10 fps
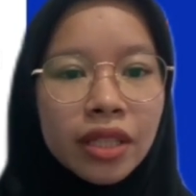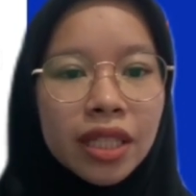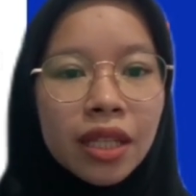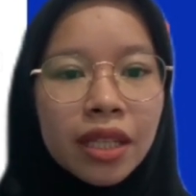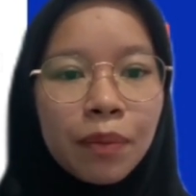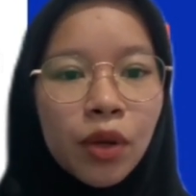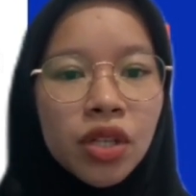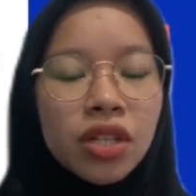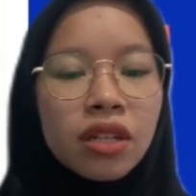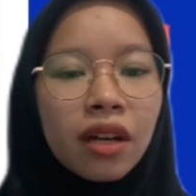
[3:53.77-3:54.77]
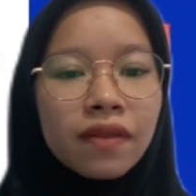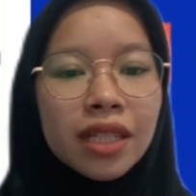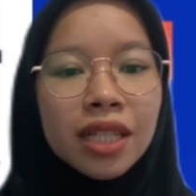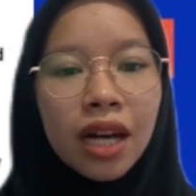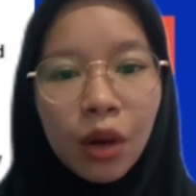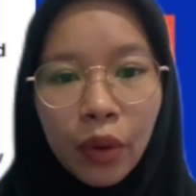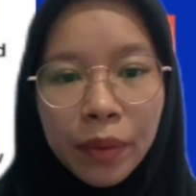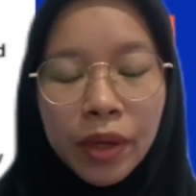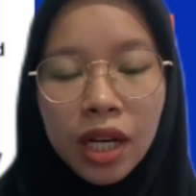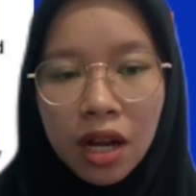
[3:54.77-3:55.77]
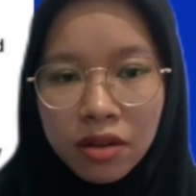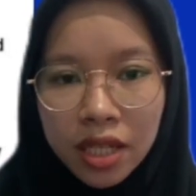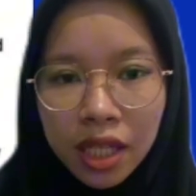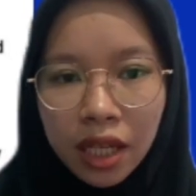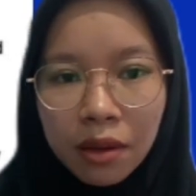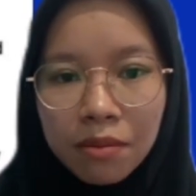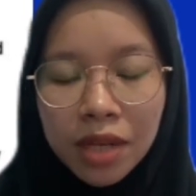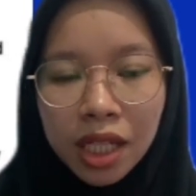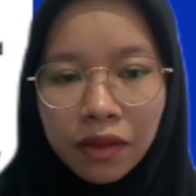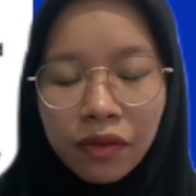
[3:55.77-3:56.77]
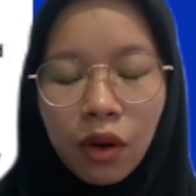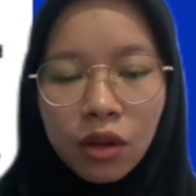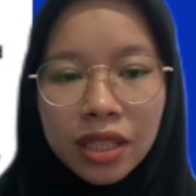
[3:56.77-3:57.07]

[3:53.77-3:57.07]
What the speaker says: the position of the tongue when pronouncing middle vowels